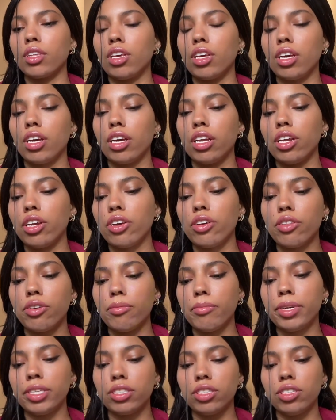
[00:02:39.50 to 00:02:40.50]
Any other
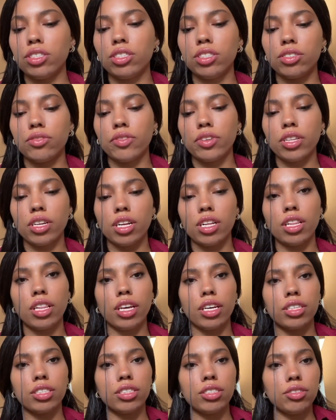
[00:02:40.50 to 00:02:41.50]
messages for the
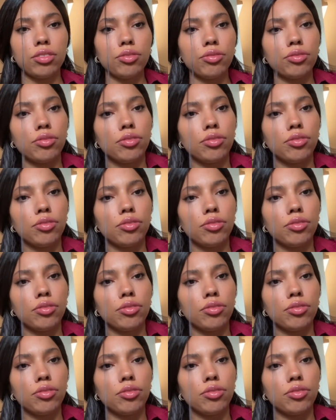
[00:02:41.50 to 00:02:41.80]
collective?